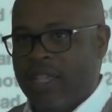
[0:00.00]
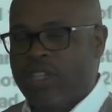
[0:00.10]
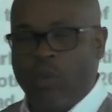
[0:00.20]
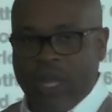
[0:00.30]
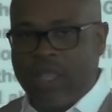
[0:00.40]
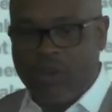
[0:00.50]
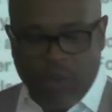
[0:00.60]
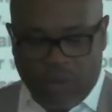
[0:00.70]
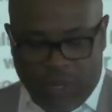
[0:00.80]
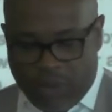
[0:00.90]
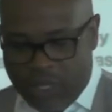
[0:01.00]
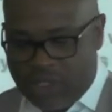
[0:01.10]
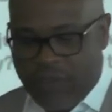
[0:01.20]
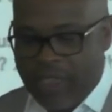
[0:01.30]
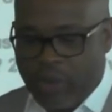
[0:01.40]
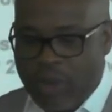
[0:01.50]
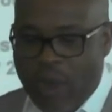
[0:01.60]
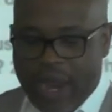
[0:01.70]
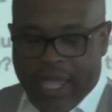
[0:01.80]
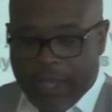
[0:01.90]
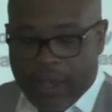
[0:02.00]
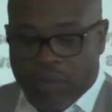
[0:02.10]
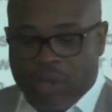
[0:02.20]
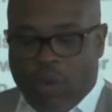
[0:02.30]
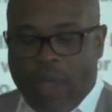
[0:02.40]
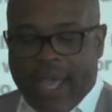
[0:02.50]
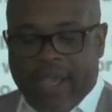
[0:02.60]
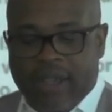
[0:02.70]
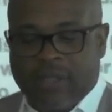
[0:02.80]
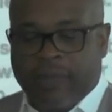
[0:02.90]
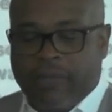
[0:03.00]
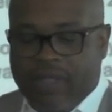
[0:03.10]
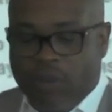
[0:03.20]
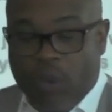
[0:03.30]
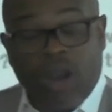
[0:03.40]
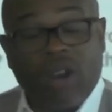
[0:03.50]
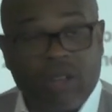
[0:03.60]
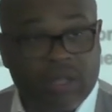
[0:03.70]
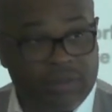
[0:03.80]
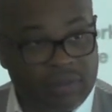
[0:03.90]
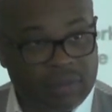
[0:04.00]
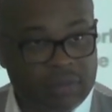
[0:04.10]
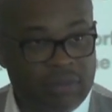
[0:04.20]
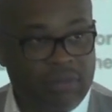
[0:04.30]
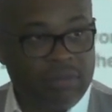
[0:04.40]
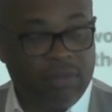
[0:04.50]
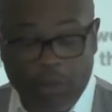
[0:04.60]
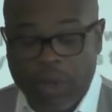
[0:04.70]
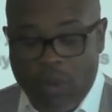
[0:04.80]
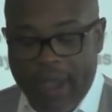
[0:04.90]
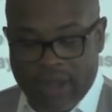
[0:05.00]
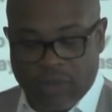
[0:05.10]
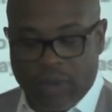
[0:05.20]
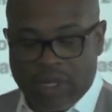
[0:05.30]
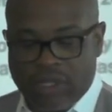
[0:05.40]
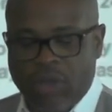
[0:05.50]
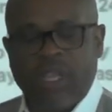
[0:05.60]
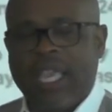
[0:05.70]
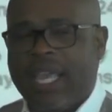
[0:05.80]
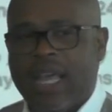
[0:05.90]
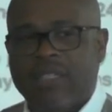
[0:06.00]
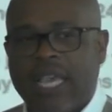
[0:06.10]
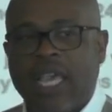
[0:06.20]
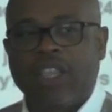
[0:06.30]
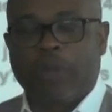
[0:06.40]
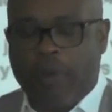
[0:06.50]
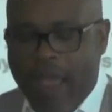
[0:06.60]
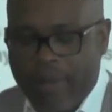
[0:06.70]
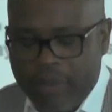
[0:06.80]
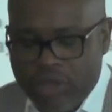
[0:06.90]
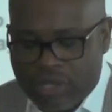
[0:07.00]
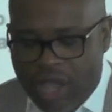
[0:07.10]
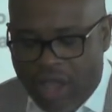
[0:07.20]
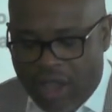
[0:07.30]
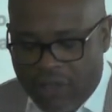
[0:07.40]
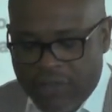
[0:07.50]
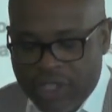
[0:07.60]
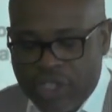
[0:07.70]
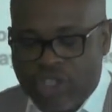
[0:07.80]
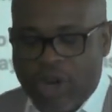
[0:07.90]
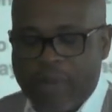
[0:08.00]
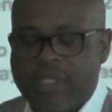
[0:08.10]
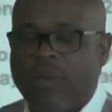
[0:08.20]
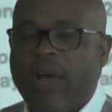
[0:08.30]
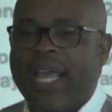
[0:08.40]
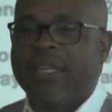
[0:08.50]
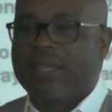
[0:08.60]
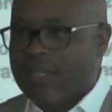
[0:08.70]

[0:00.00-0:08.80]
So what does faith require? It requires work. It requires work. So again, I'll say, the problem you solve determines the what?